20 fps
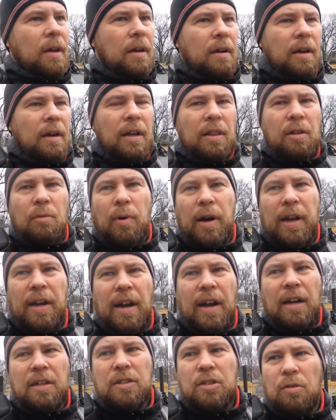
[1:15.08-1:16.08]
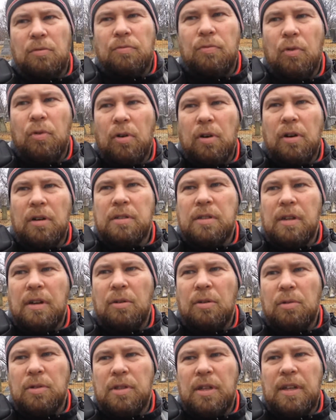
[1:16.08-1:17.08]
in the Wayne National Forest, and
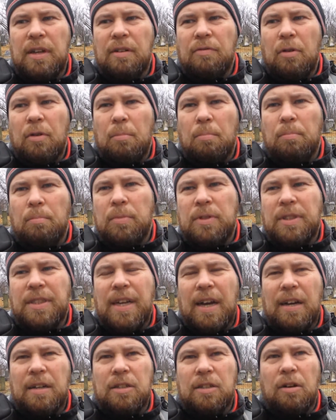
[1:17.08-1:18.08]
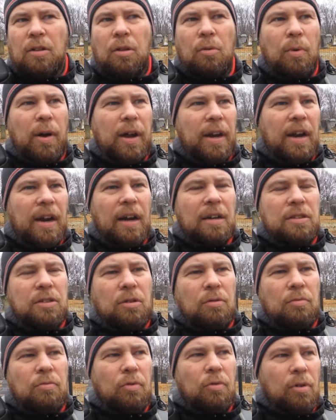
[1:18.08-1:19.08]
it was a different section of the Wayne
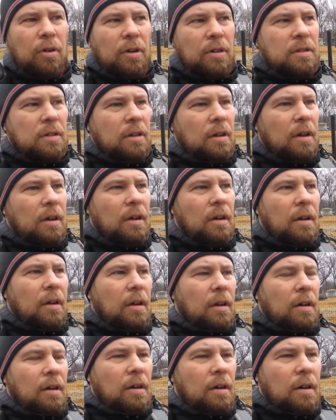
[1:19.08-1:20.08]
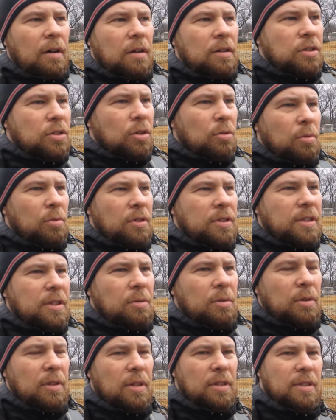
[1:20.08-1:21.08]
National Forest, so we'll see
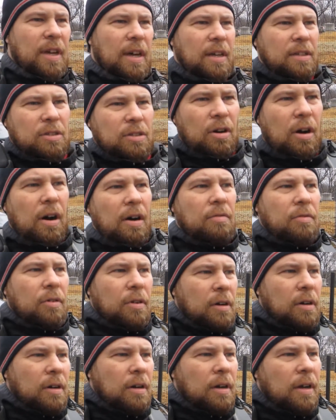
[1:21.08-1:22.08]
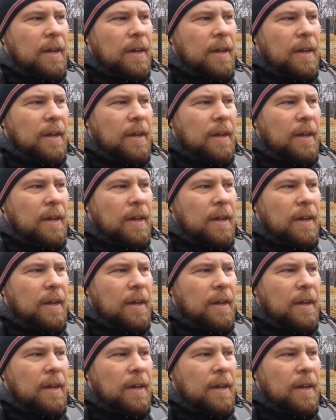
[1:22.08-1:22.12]
what this has to offer.